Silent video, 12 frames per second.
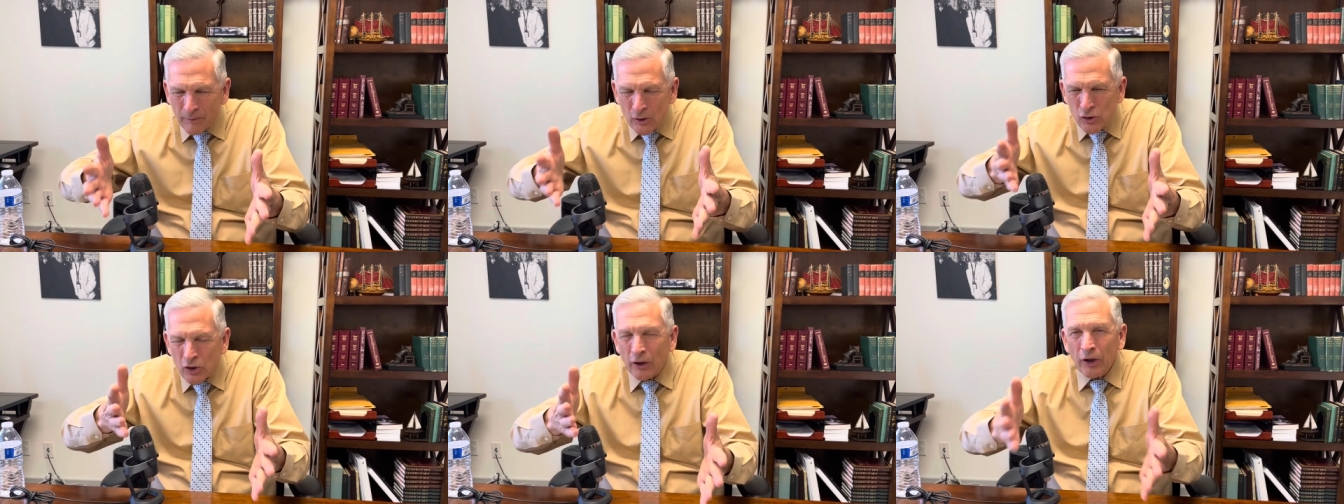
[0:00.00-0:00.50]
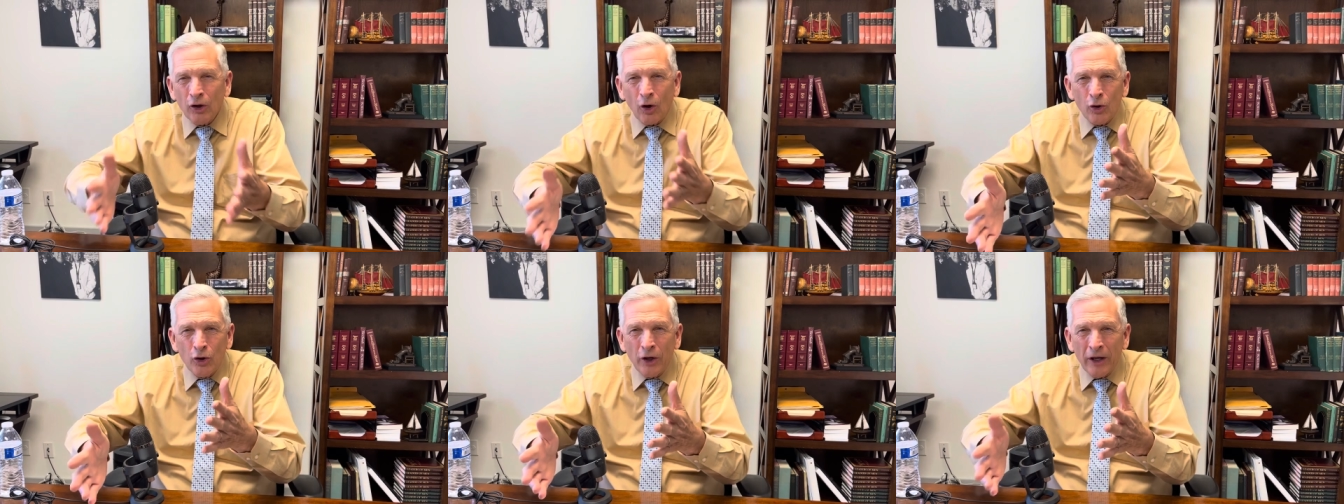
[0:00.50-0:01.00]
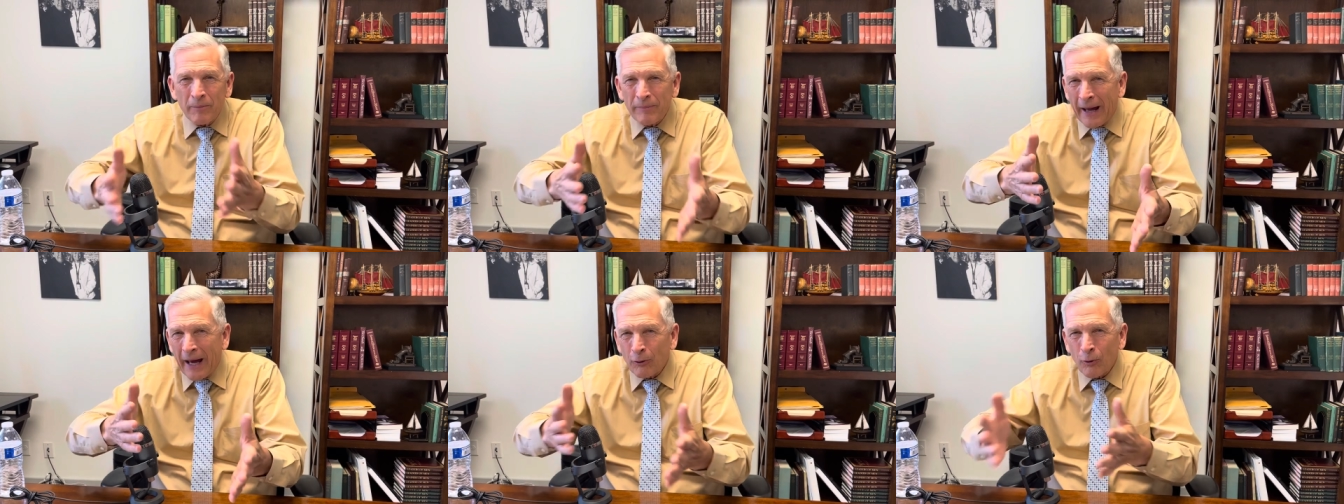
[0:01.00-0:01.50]
So you know good and
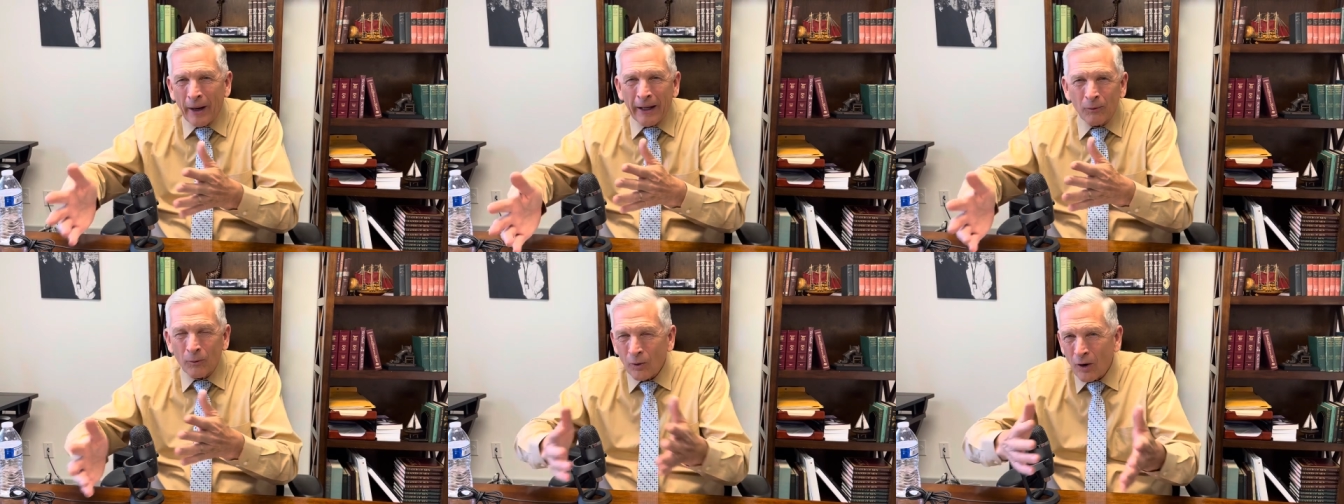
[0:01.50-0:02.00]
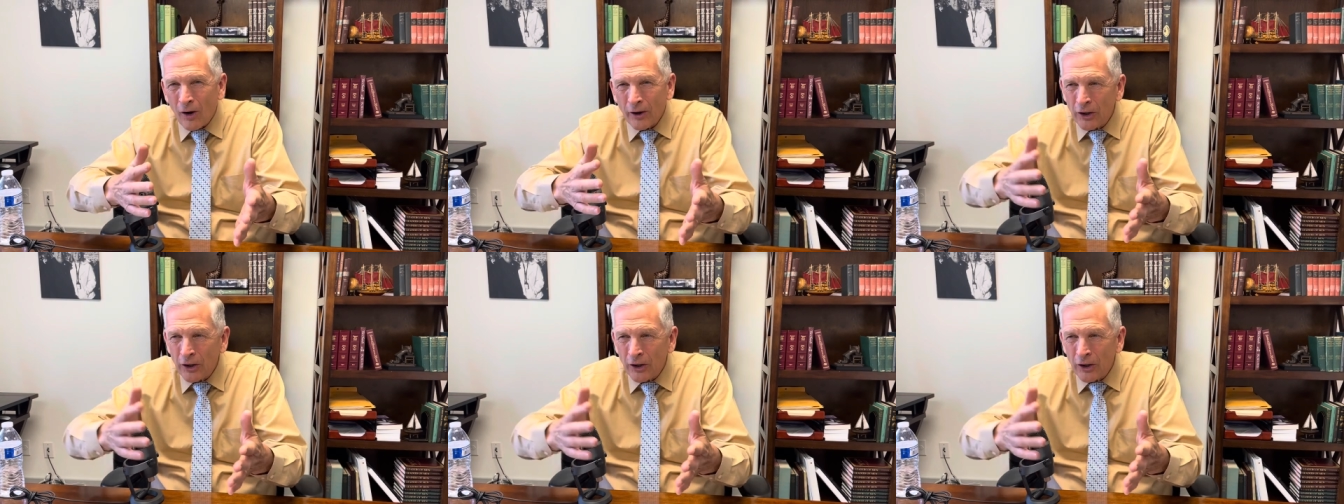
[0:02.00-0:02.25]
bad, right and wrong.